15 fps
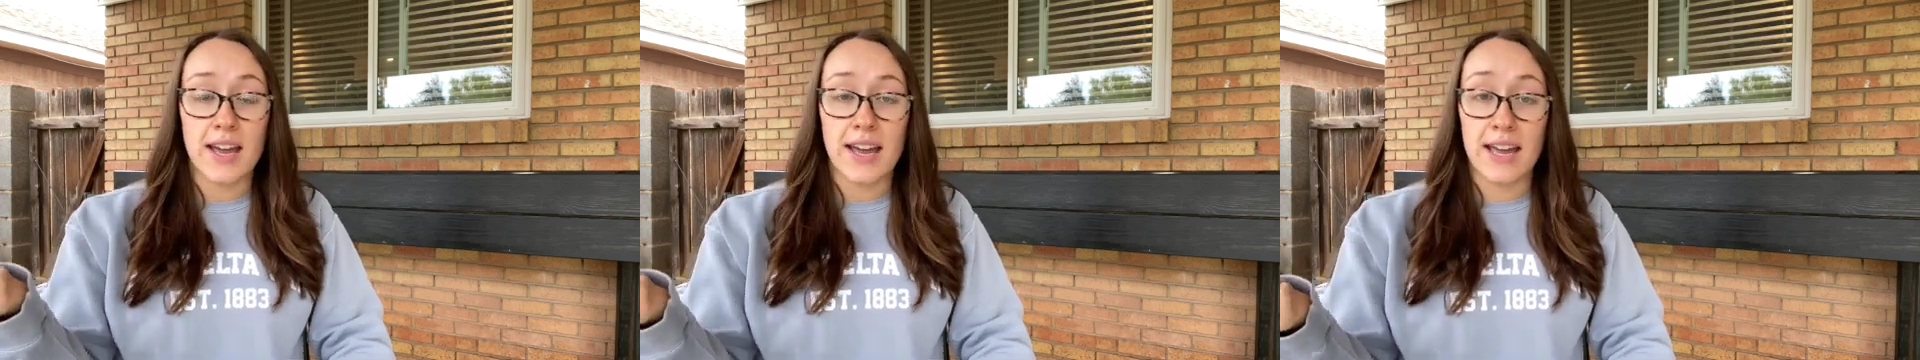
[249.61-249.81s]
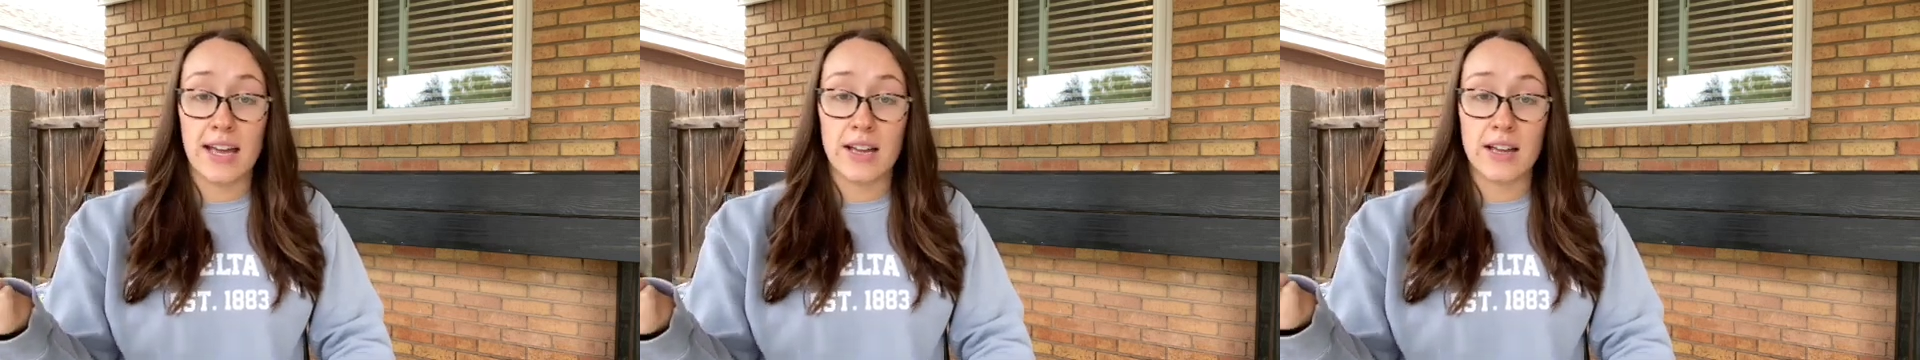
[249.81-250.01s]

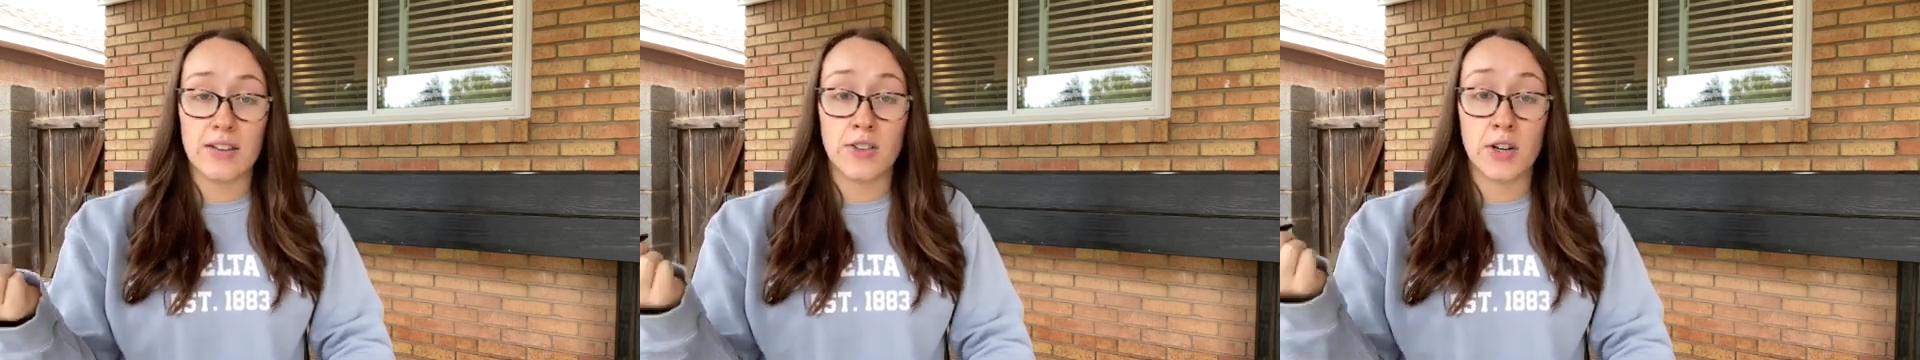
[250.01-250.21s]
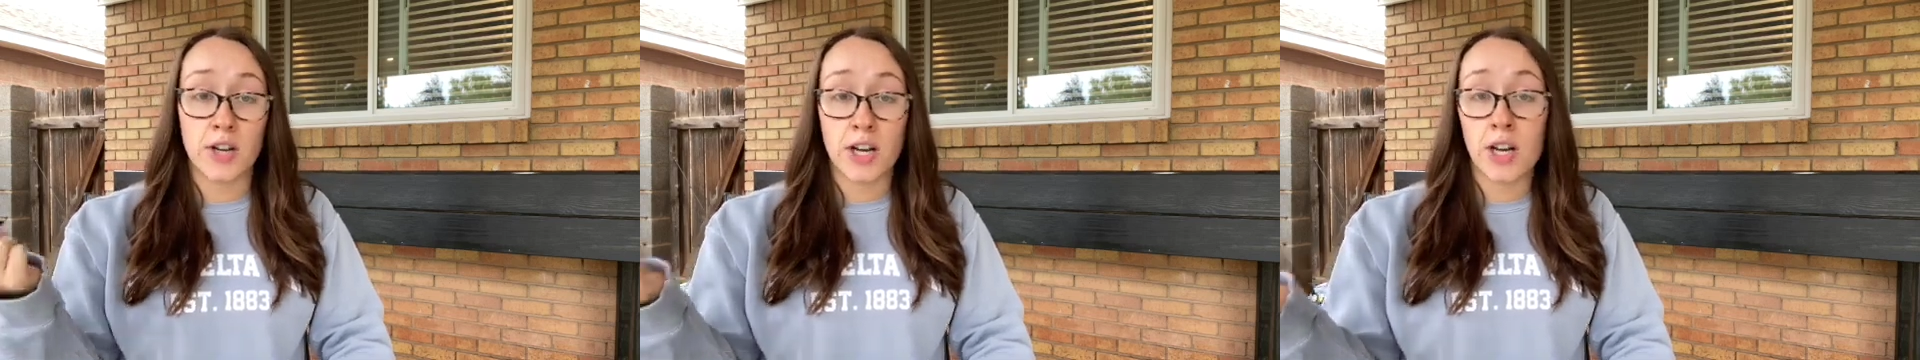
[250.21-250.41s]
and
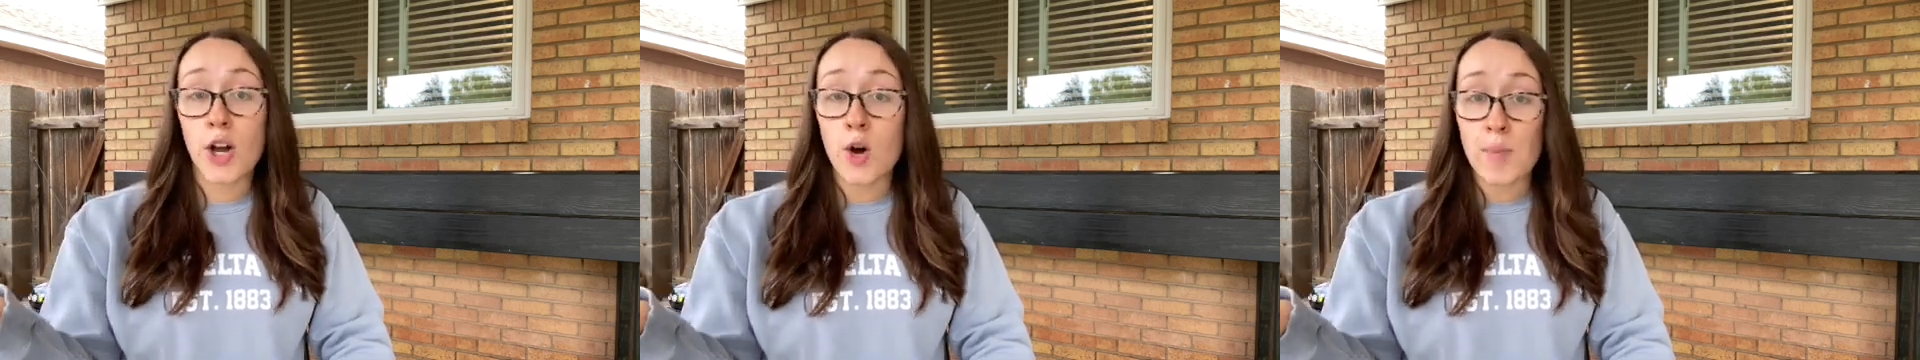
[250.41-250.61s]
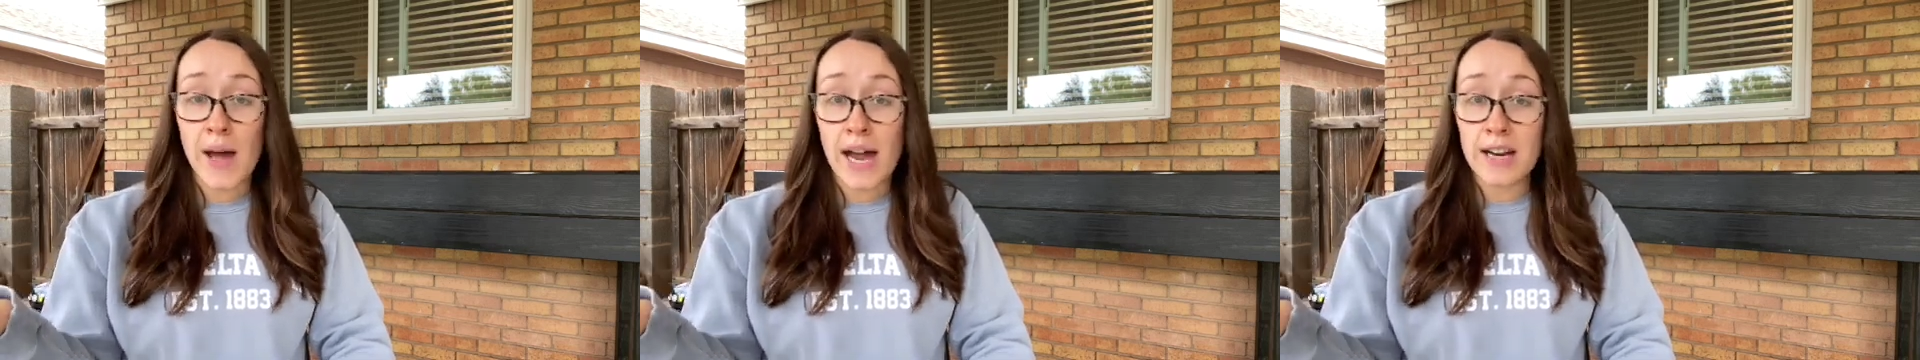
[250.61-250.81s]
they're gonna
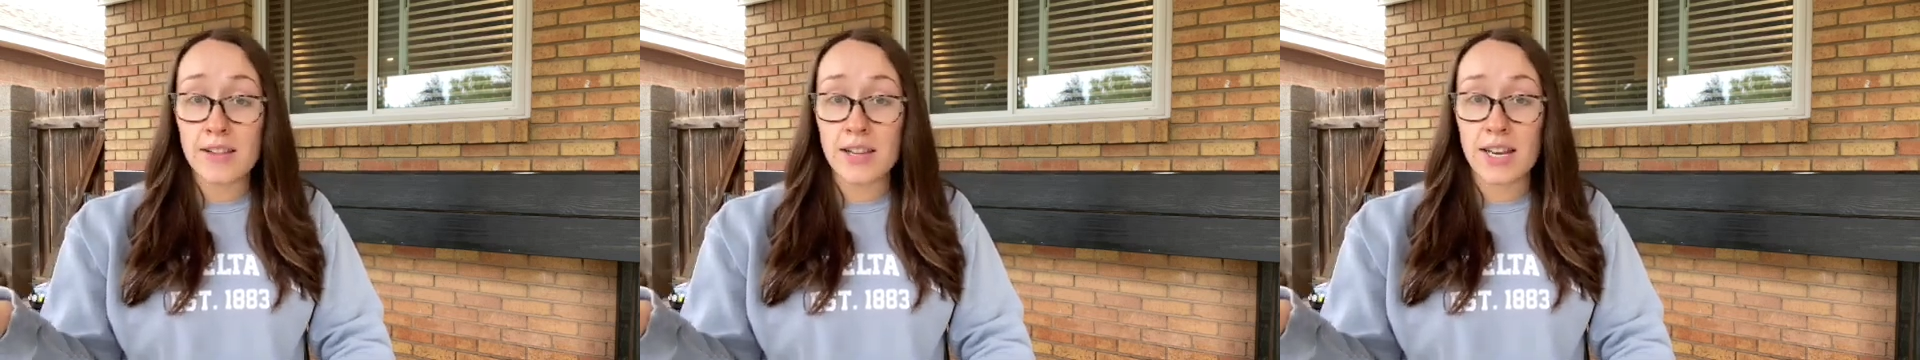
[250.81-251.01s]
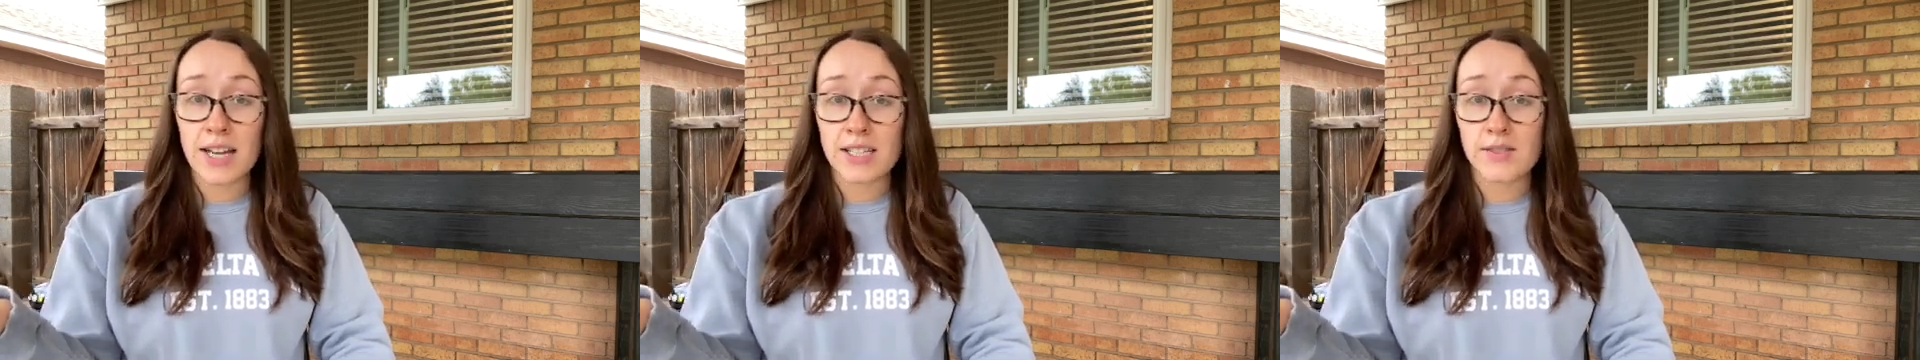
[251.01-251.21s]
go bad in
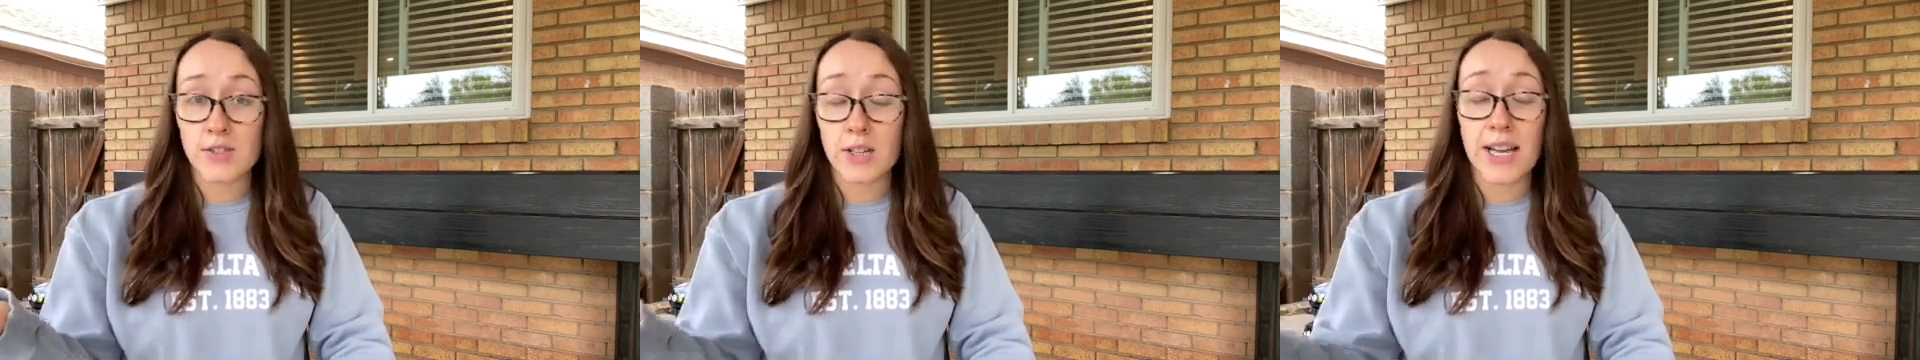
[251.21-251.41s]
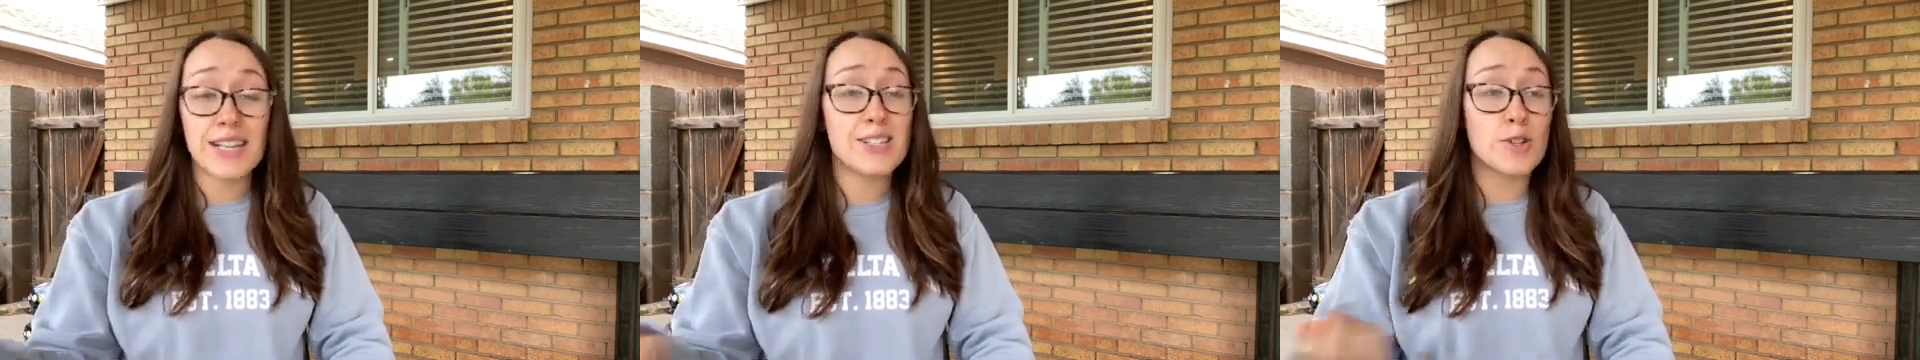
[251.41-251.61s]
the next few days,